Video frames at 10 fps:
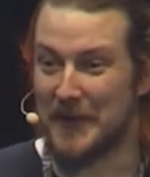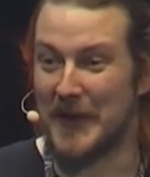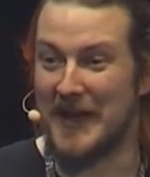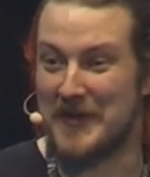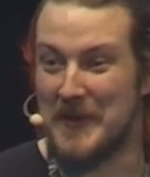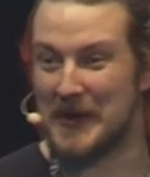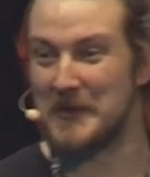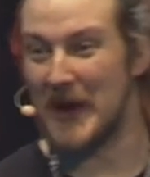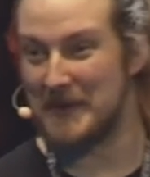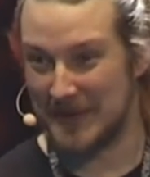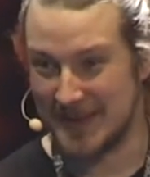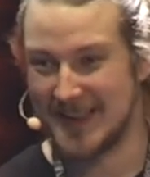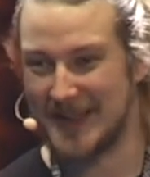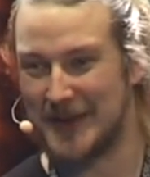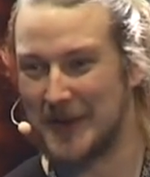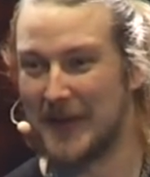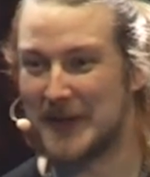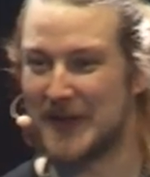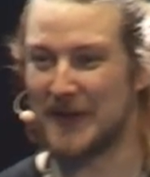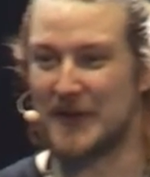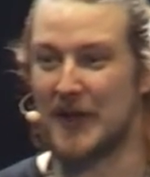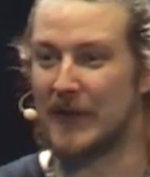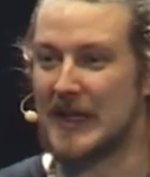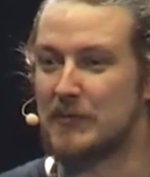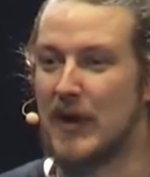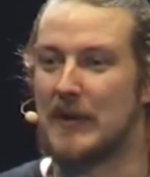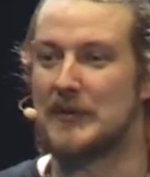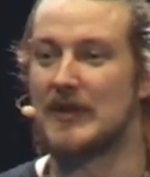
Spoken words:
encrypt the web. We have to solve these problems.